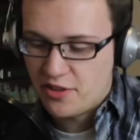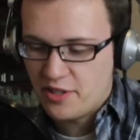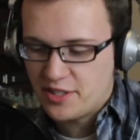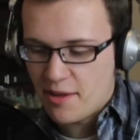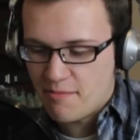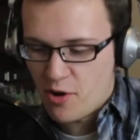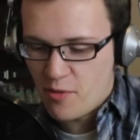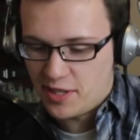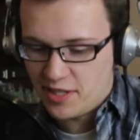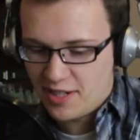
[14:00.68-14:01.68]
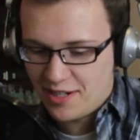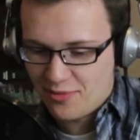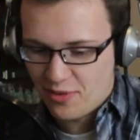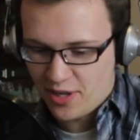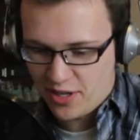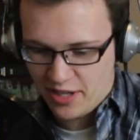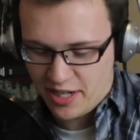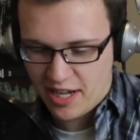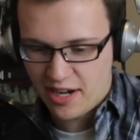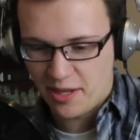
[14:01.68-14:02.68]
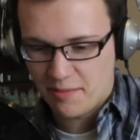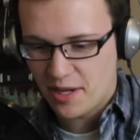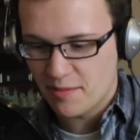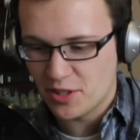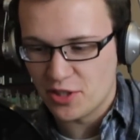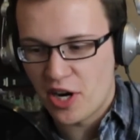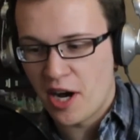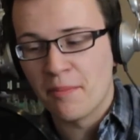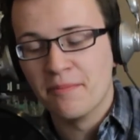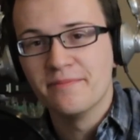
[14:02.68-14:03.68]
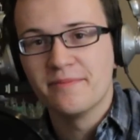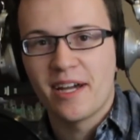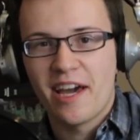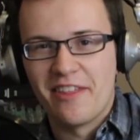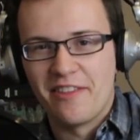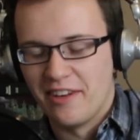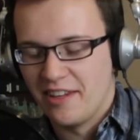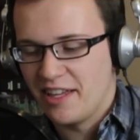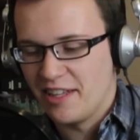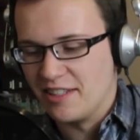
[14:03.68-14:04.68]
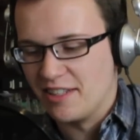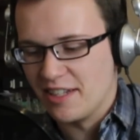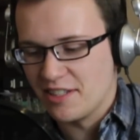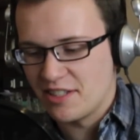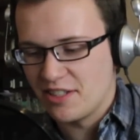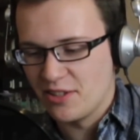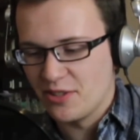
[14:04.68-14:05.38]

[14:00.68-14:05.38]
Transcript: that moment where it kind of like becomes a job, and then it does lose.